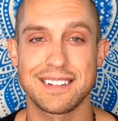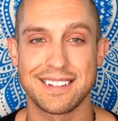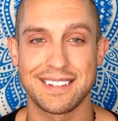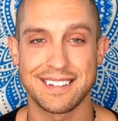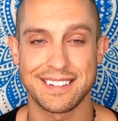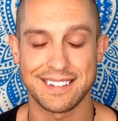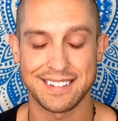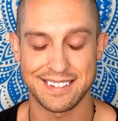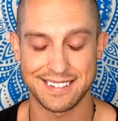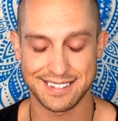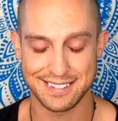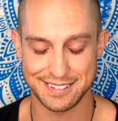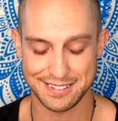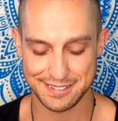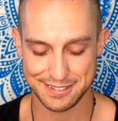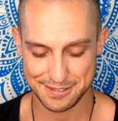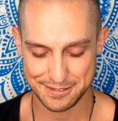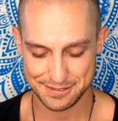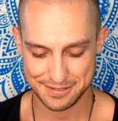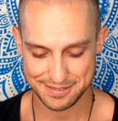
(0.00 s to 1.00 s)

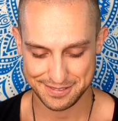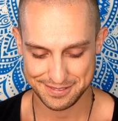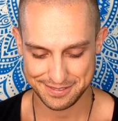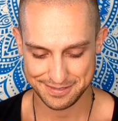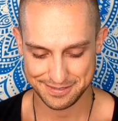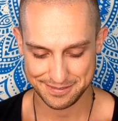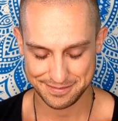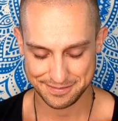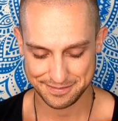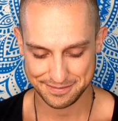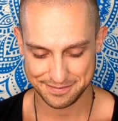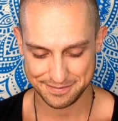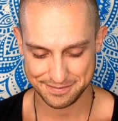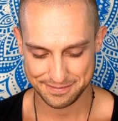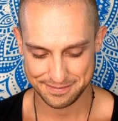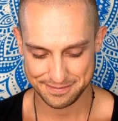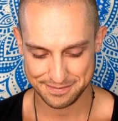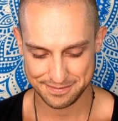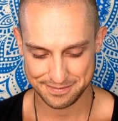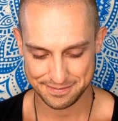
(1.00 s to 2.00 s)

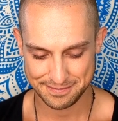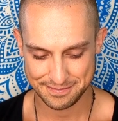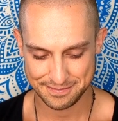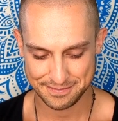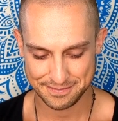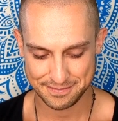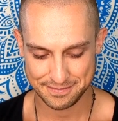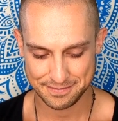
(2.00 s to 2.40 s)
[no speech]